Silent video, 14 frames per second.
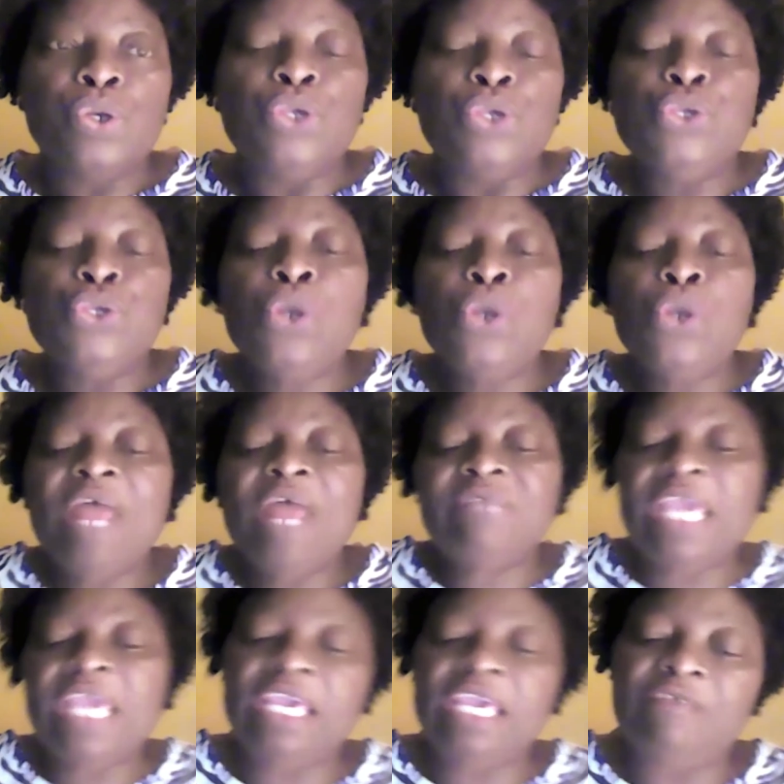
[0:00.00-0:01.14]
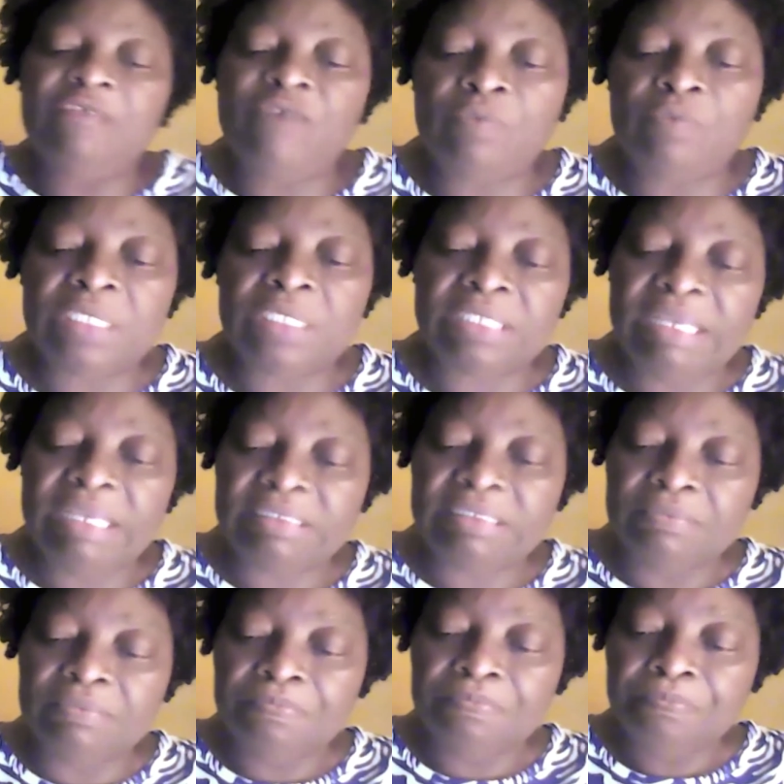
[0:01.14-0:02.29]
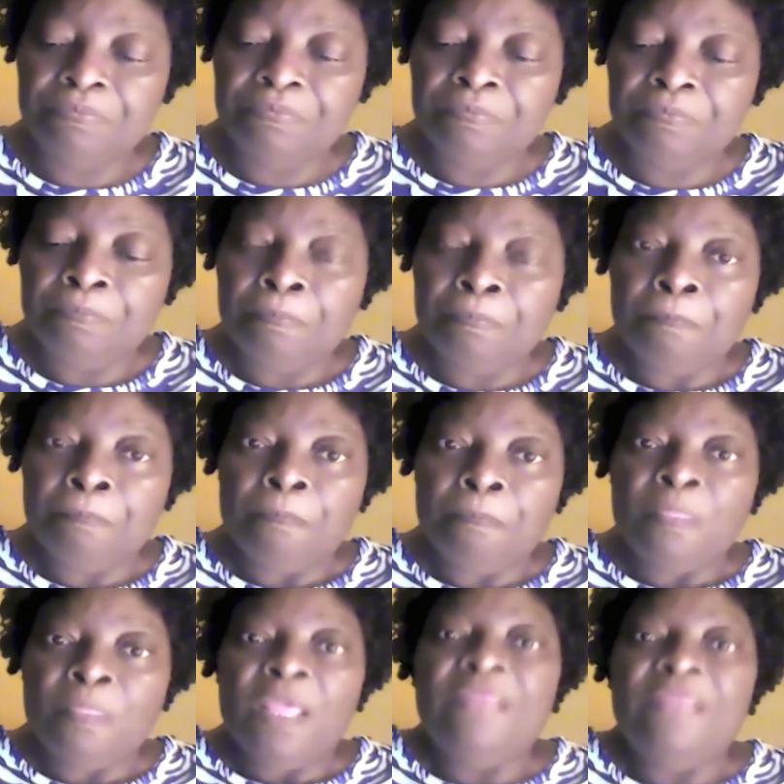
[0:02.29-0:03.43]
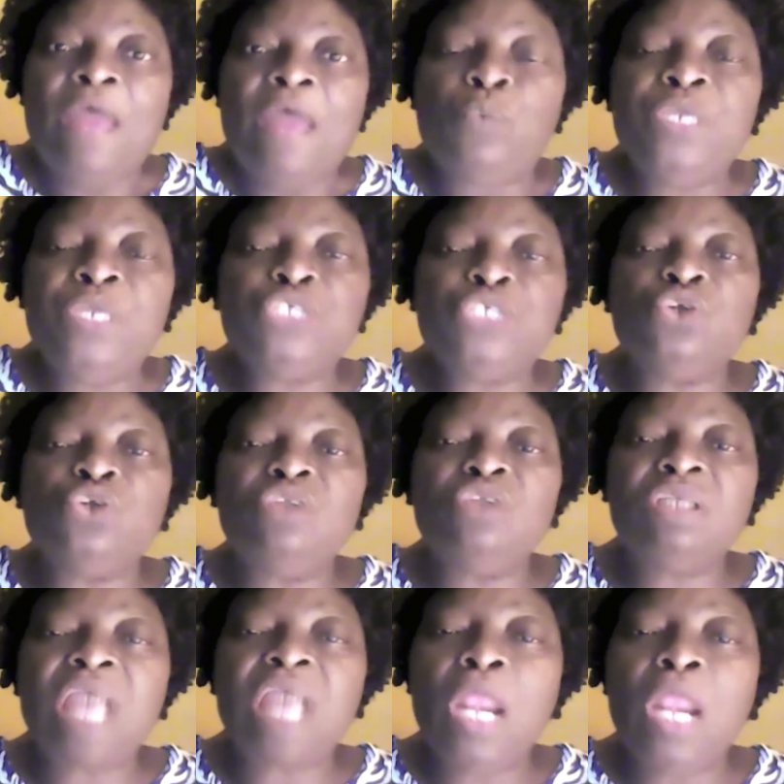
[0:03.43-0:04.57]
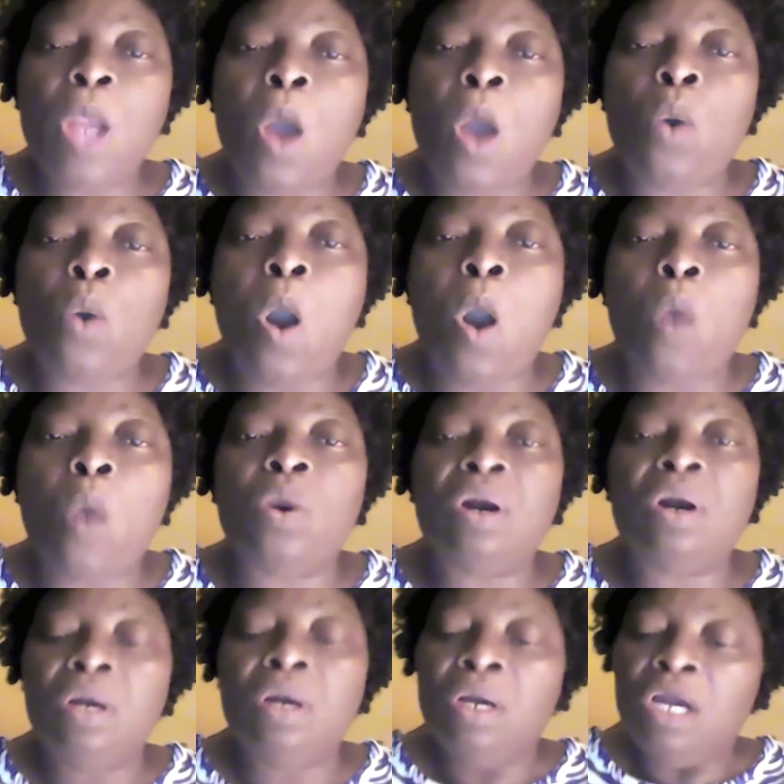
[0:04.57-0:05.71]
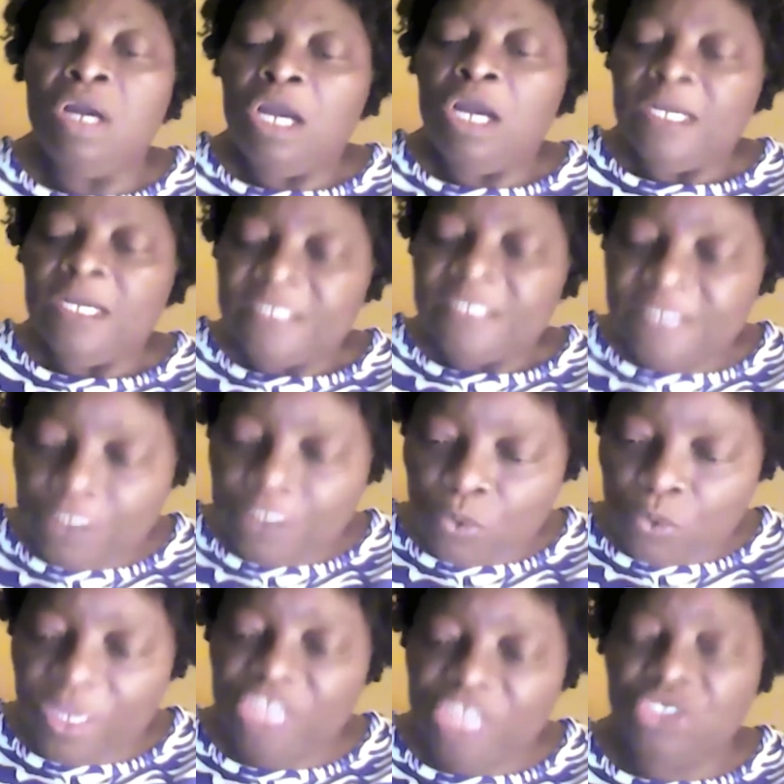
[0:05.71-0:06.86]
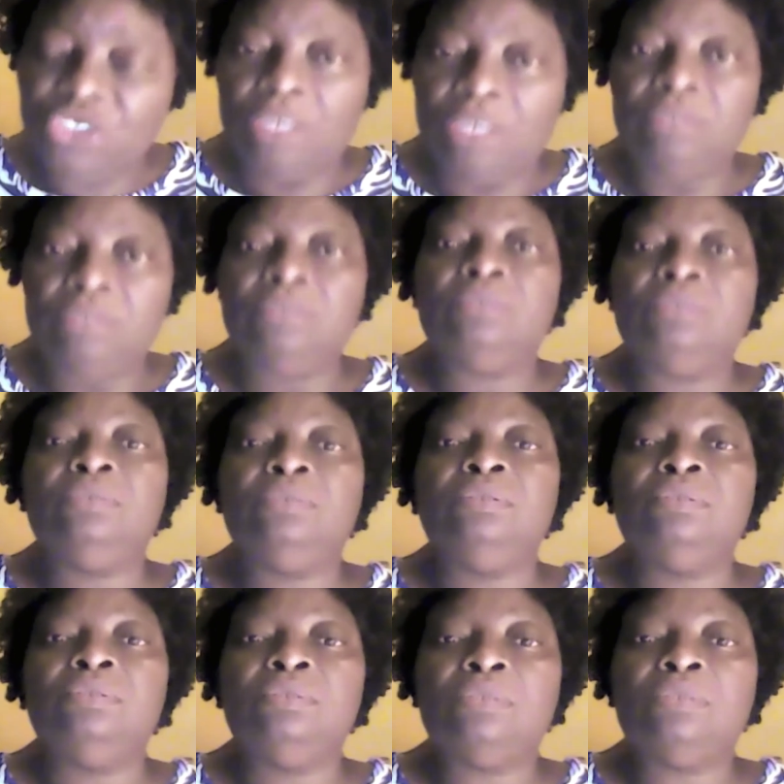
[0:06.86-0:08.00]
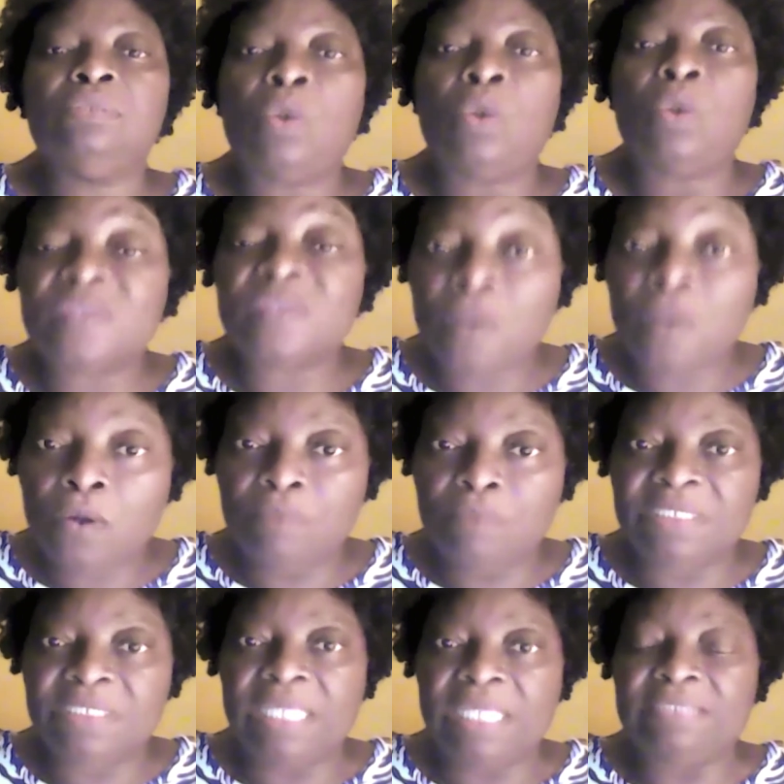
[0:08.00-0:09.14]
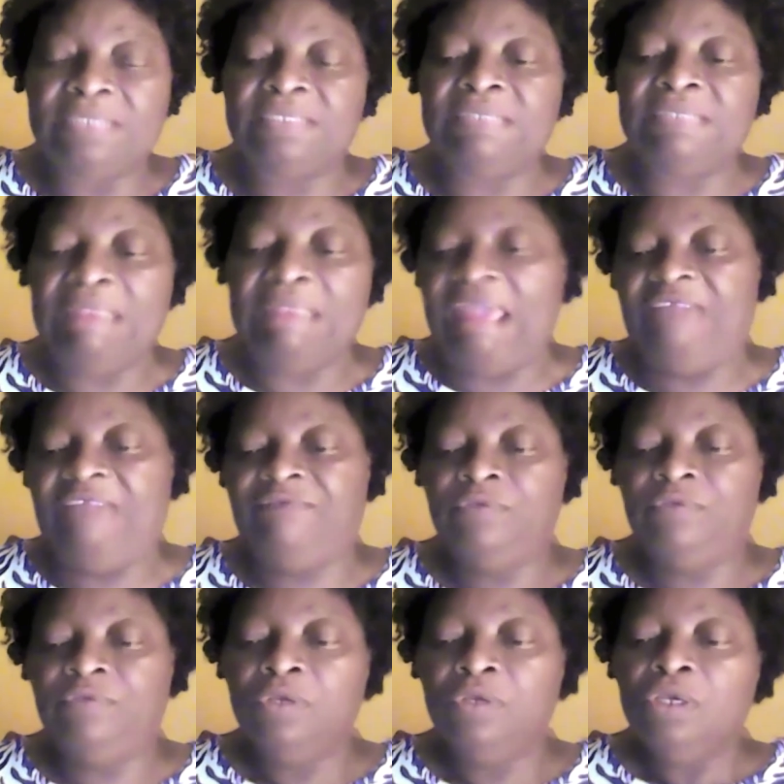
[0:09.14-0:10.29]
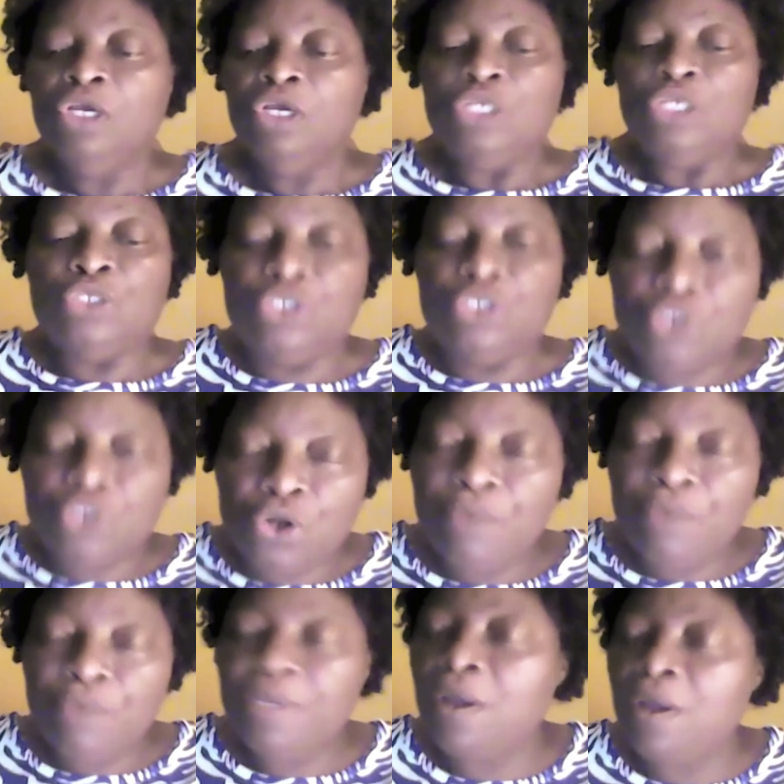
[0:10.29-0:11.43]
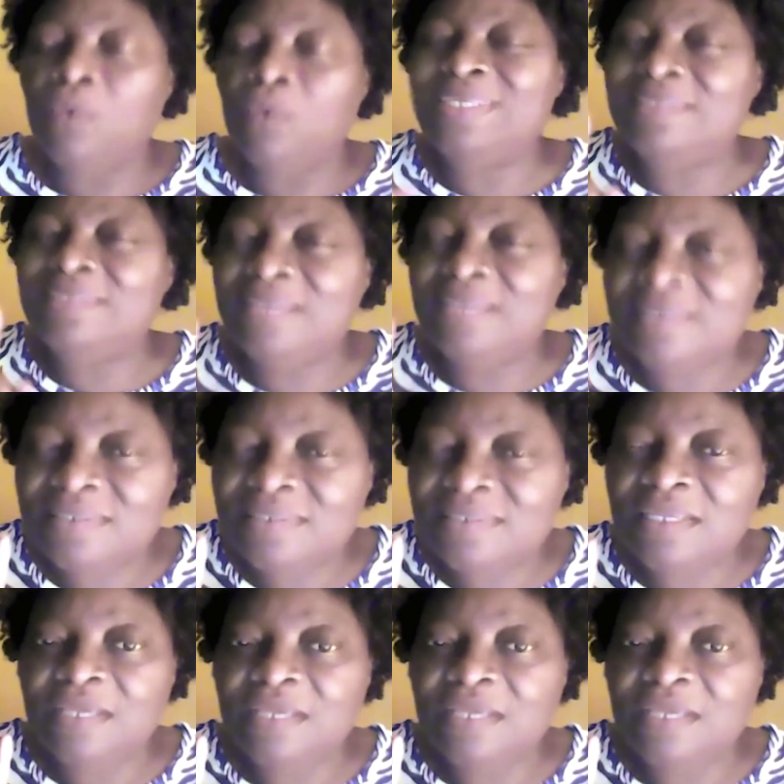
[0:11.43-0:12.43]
You know what I've taken from this lesson? That we should not allow our situation, our circumstances in life to determine our destiny.